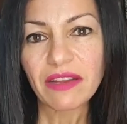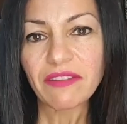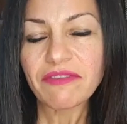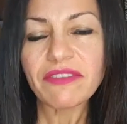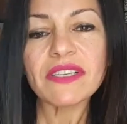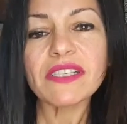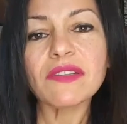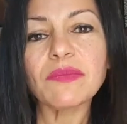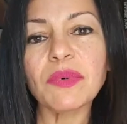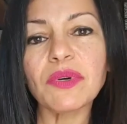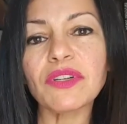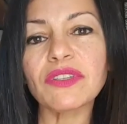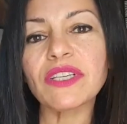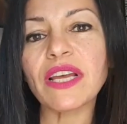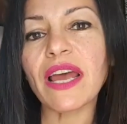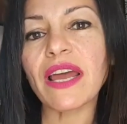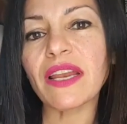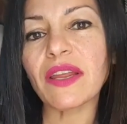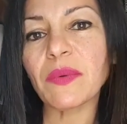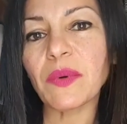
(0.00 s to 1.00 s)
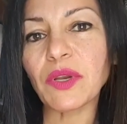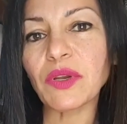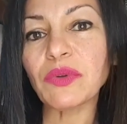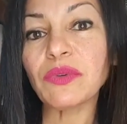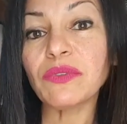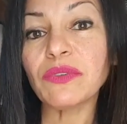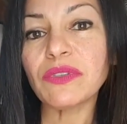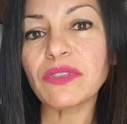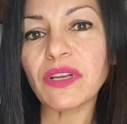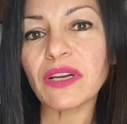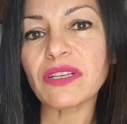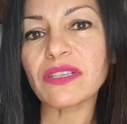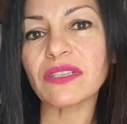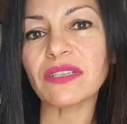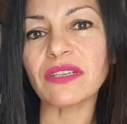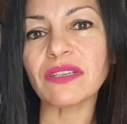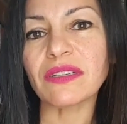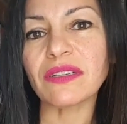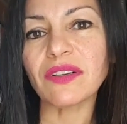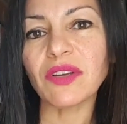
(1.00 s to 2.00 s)
and invisible to anyone who
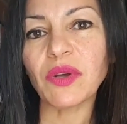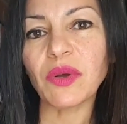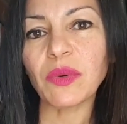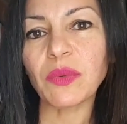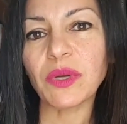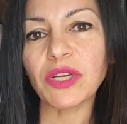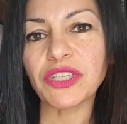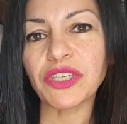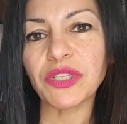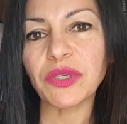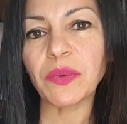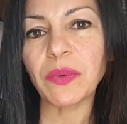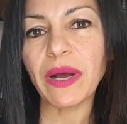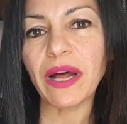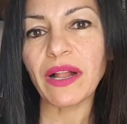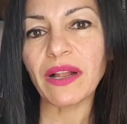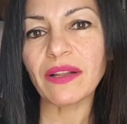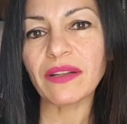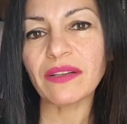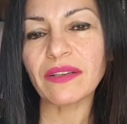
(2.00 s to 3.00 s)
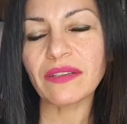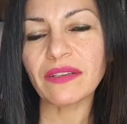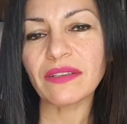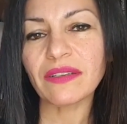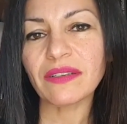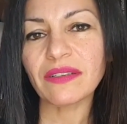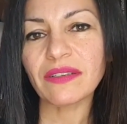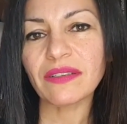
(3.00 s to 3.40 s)
doesn't wish you well.